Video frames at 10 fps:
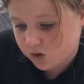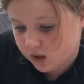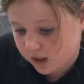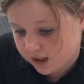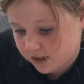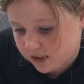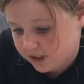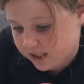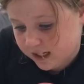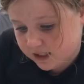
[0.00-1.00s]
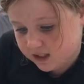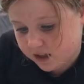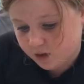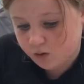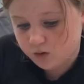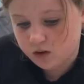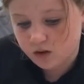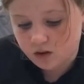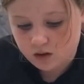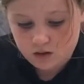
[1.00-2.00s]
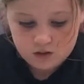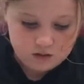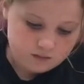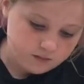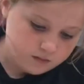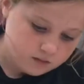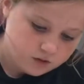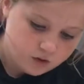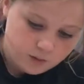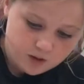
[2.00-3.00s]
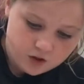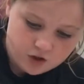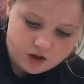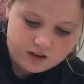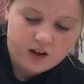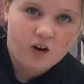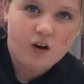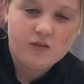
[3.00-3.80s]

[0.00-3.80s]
like thick scales. Do you want me to just cut that off? Like,